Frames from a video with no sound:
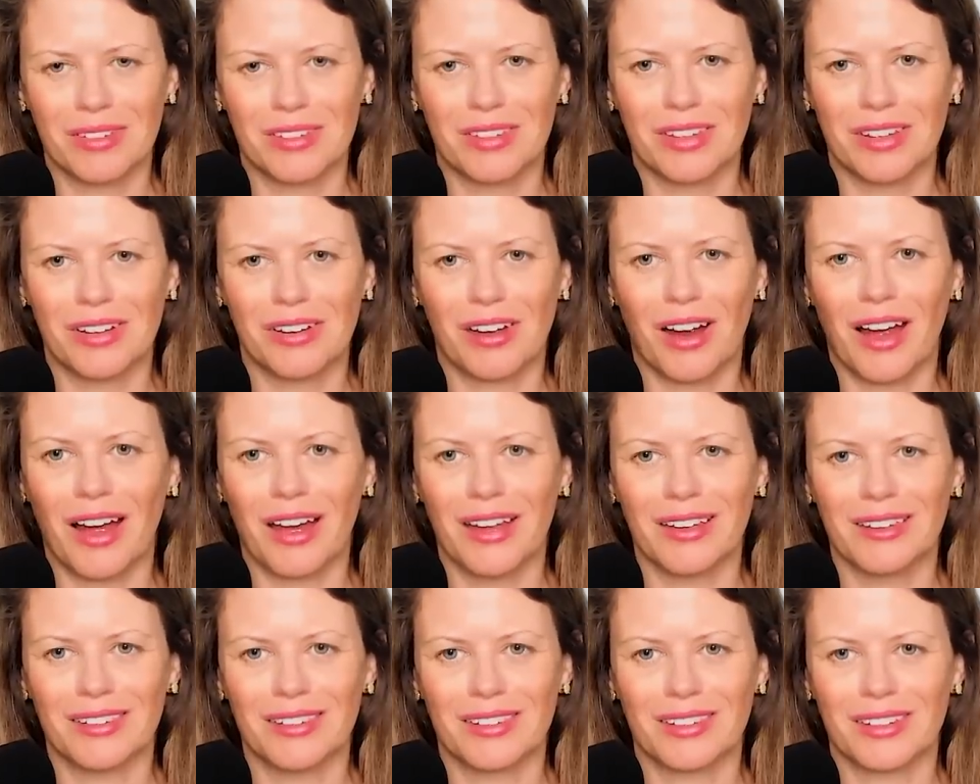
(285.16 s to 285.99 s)

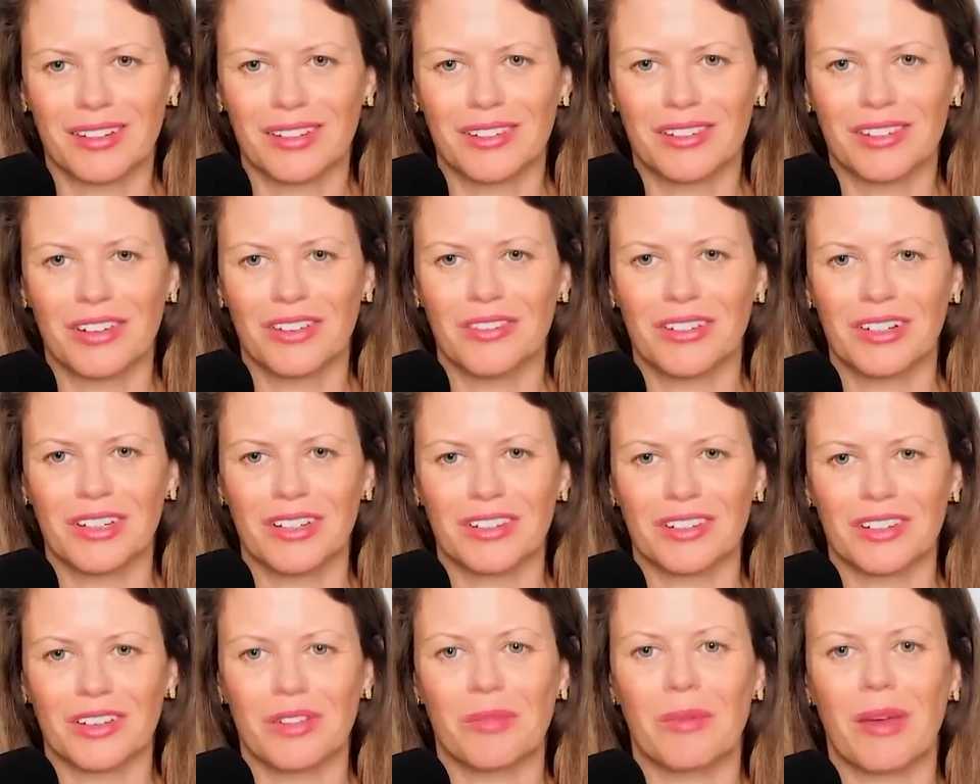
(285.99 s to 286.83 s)
decries
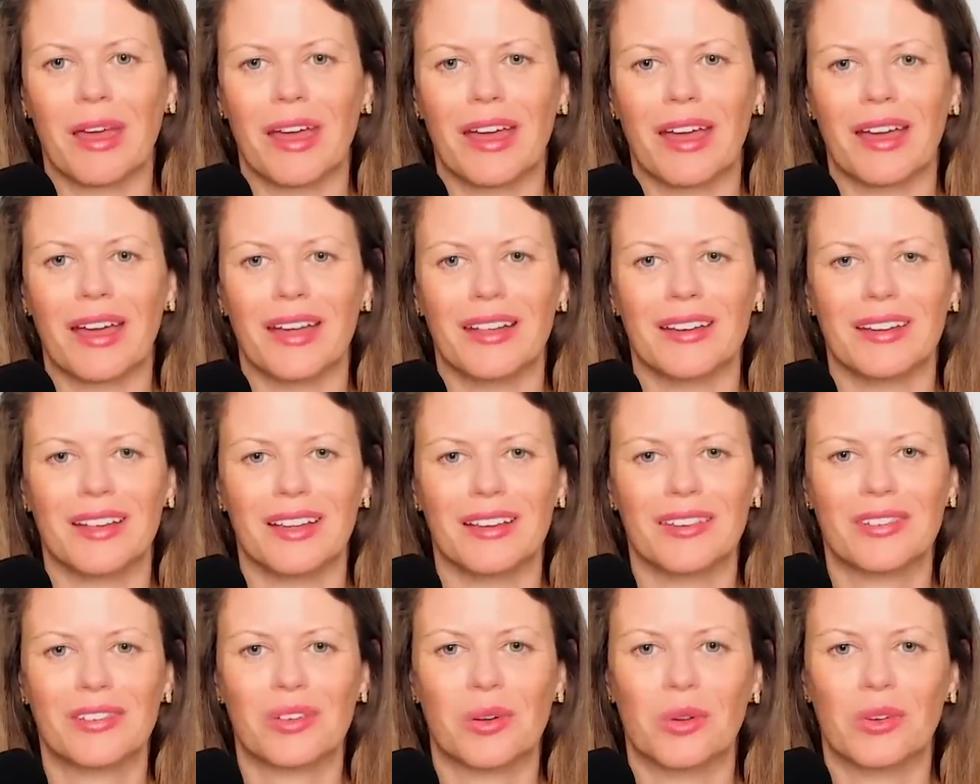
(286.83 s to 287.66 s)
conservatism
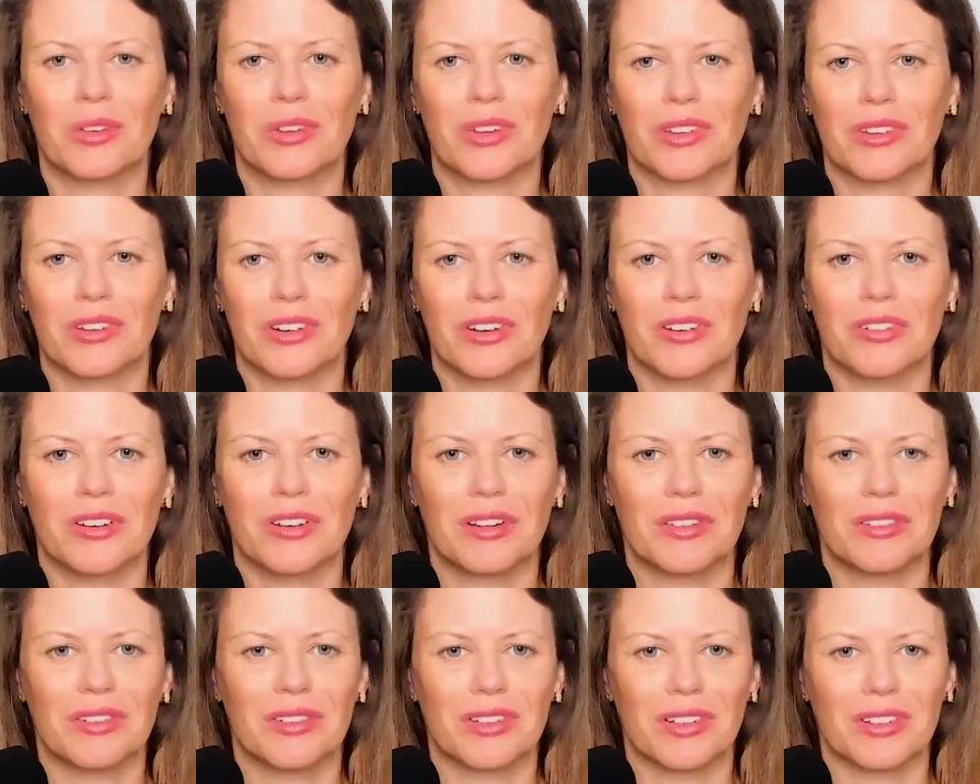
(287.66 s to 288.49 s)
and scolds
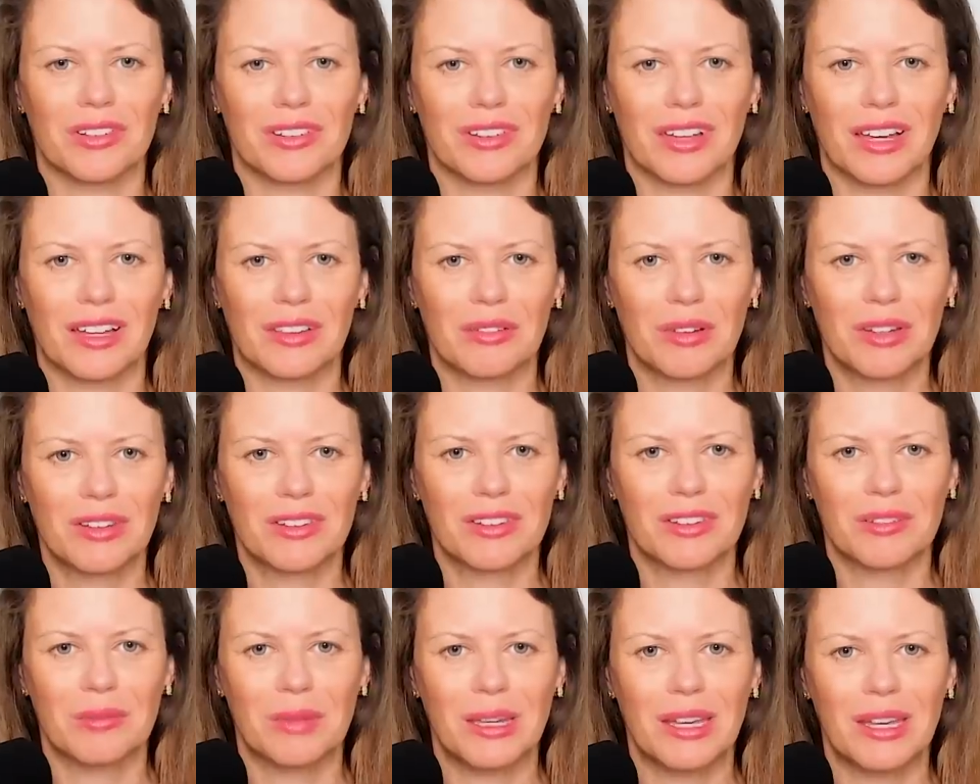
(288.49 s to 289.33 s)
conservatives just like the
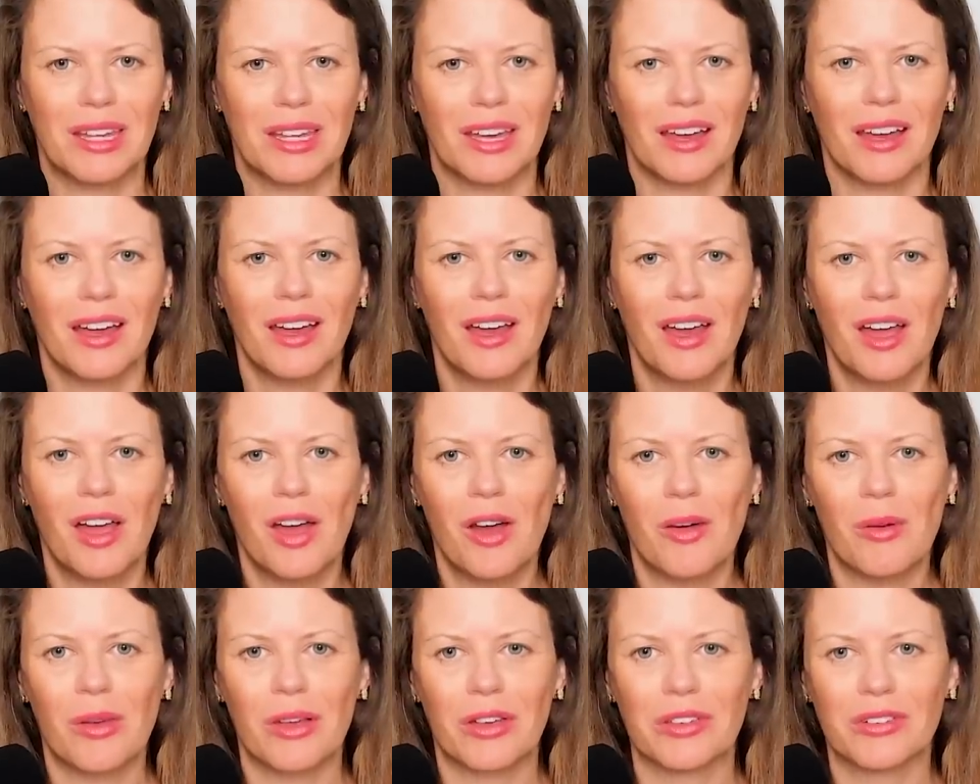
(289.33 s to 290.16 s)
rest of the media.
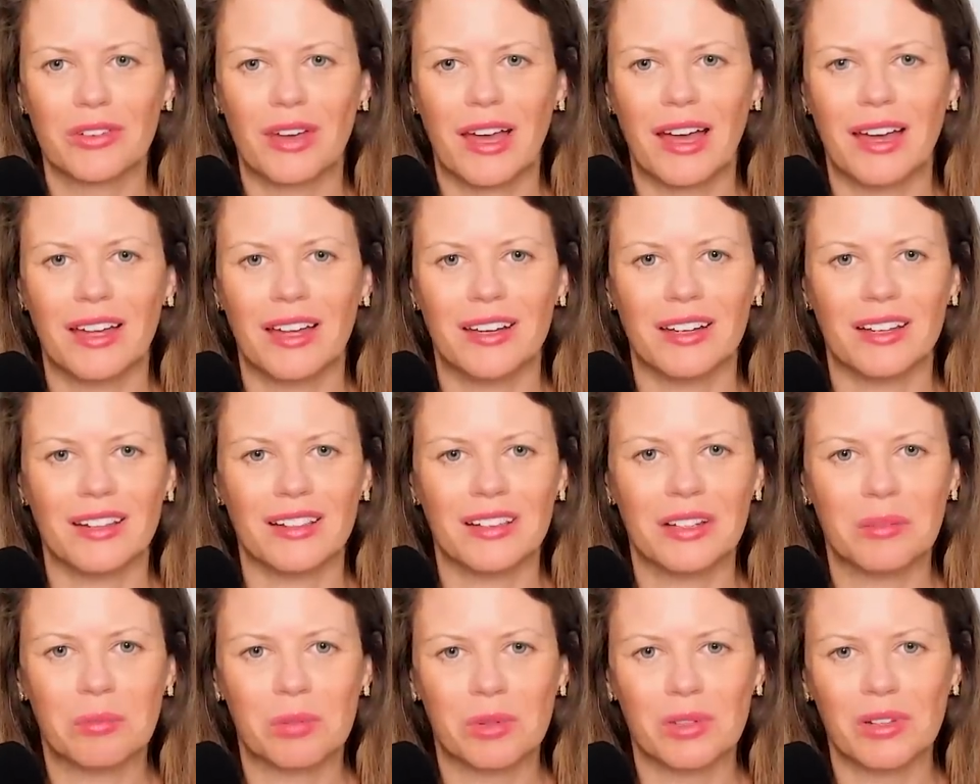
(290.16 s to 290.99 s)
We also had
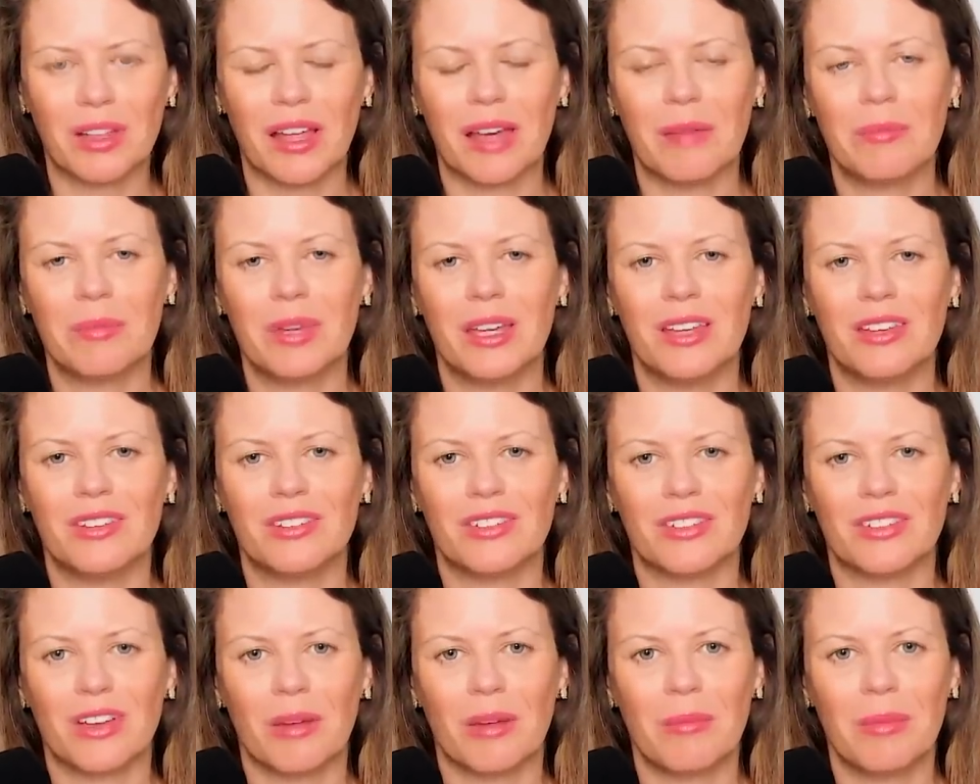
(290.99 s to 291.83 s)
Liberal
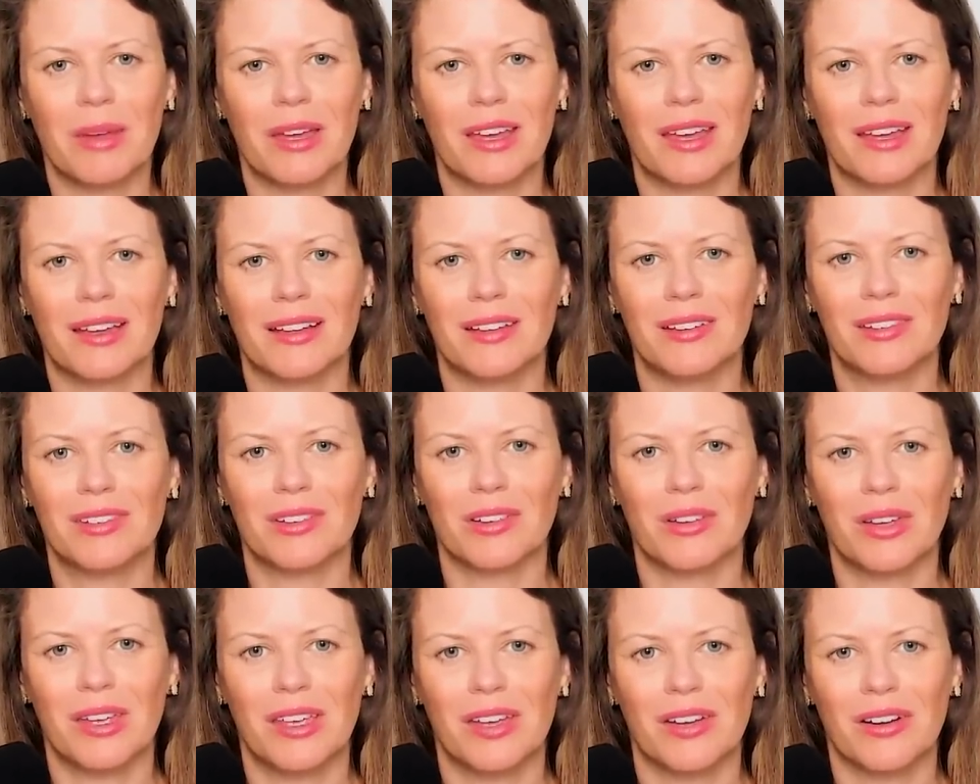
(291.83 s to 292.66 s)
MPs jumping in.
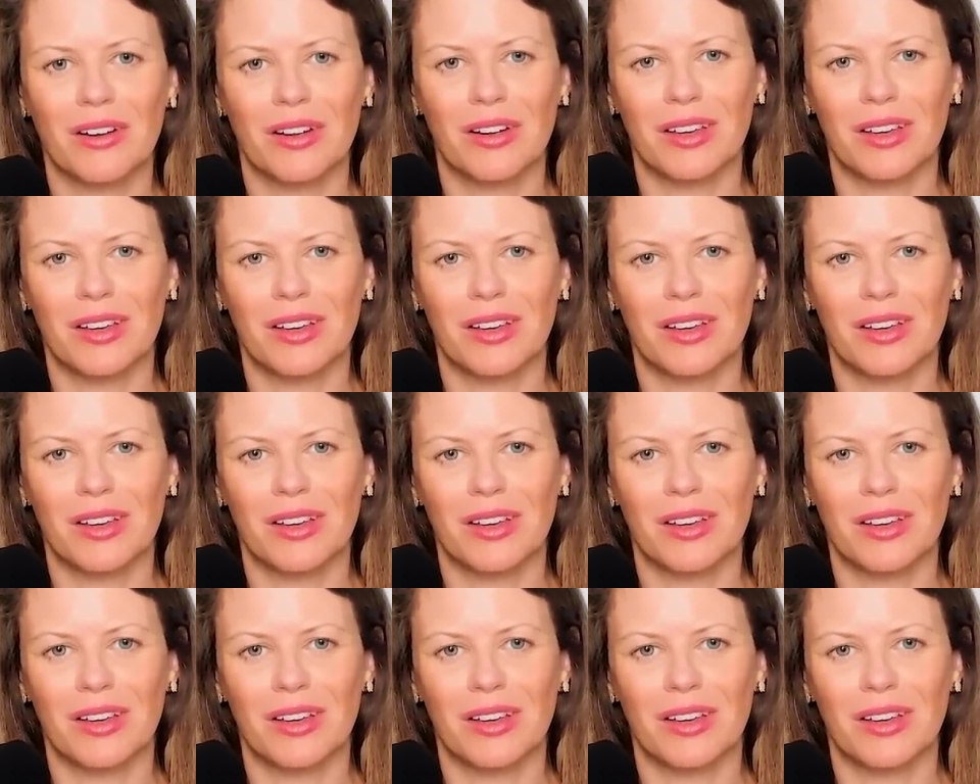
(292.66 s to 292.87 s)
So here